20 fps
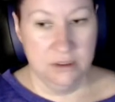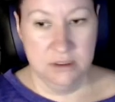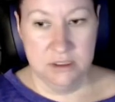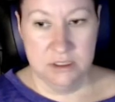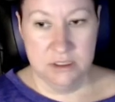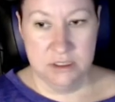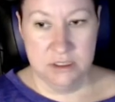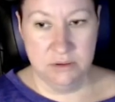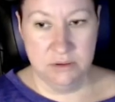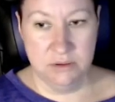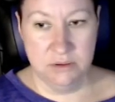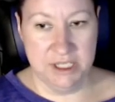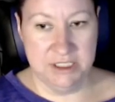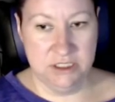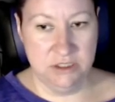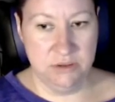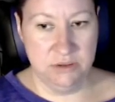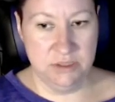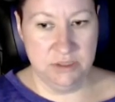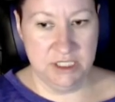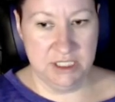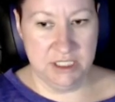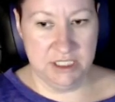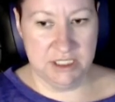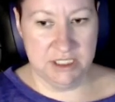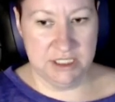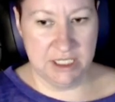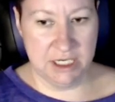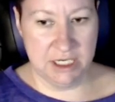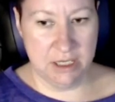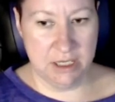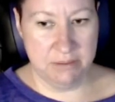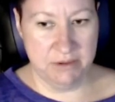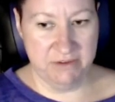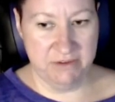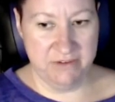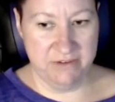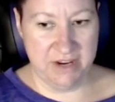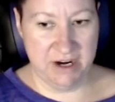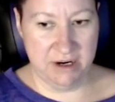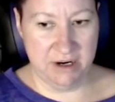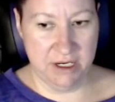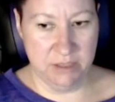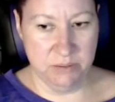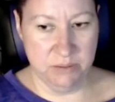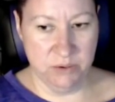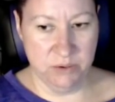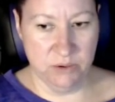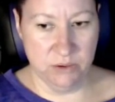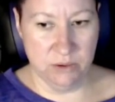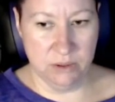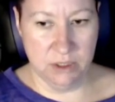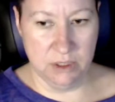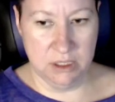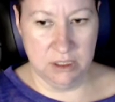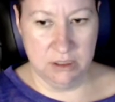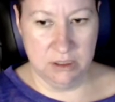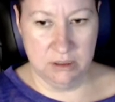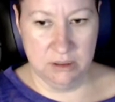So I do need to set up a variable